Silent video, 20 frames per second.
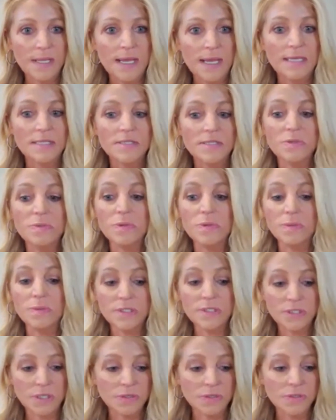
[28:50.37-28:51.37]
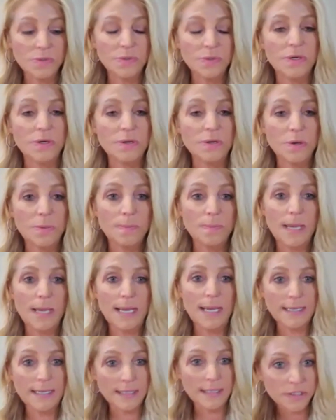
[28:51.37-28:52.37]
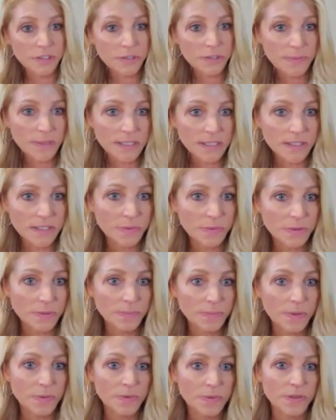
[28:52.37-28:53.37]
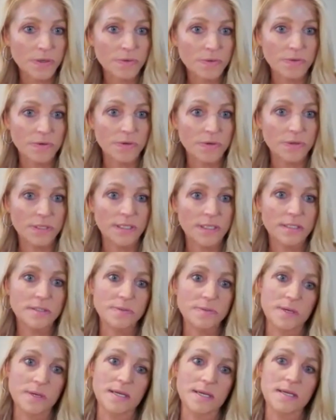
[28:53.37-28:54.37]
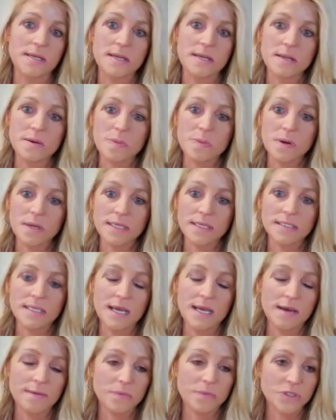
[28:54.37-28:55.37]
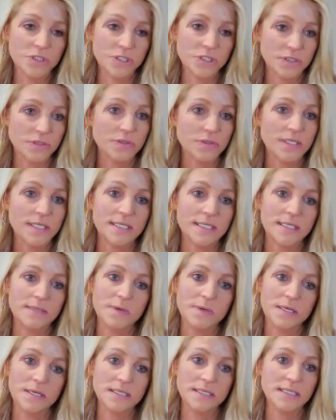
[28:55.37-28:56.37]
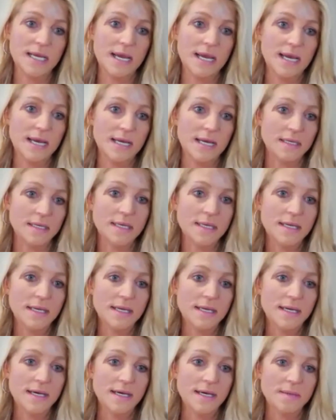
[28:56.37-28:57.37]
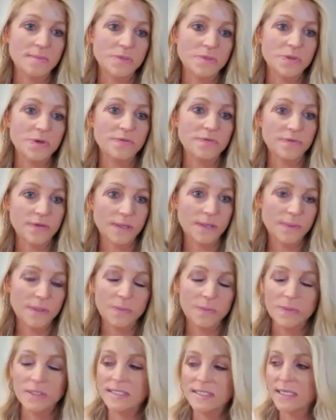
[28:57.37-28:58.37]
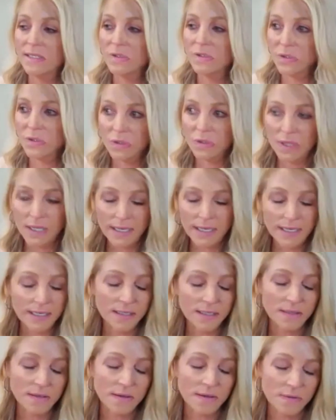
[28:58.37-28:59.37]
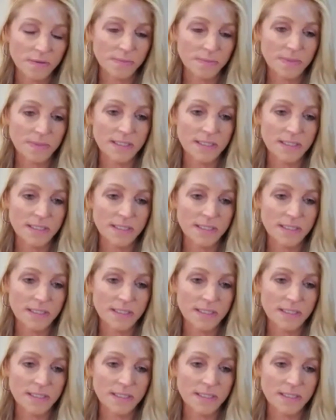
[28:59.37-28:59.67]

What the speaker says: As grown adults with our own baggage, because we were both in our 30s, right? And wanting to have more children and wanting to add to our family. And what does that look like? And all the